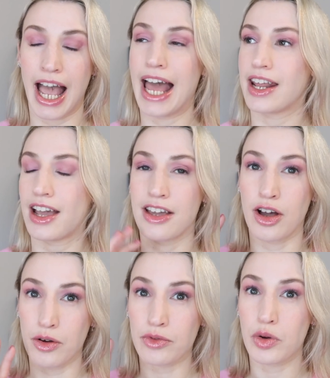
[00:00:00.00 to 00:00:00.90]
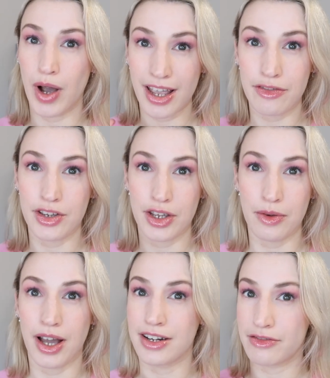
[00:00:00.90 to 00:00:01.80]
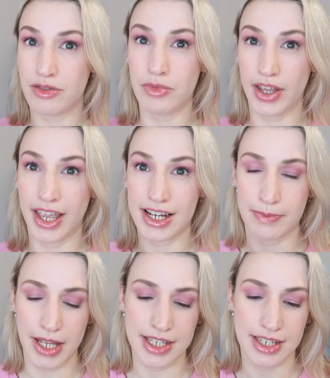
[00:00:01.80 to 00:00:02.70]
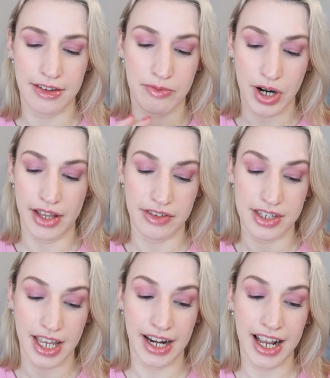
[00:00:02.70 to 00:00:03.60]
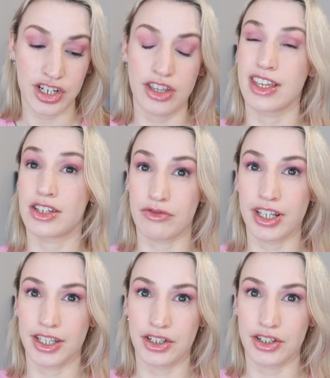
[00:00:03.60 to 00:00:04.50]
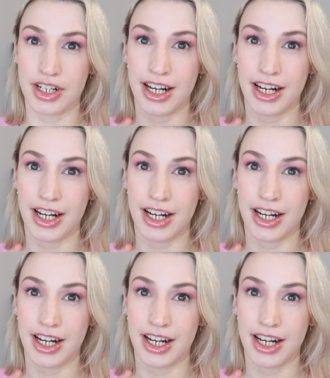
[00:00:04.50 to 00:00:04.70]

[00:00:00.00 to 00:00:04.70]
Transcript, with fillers: and I own quite a few, and from really expensive brands, and actually these are really good.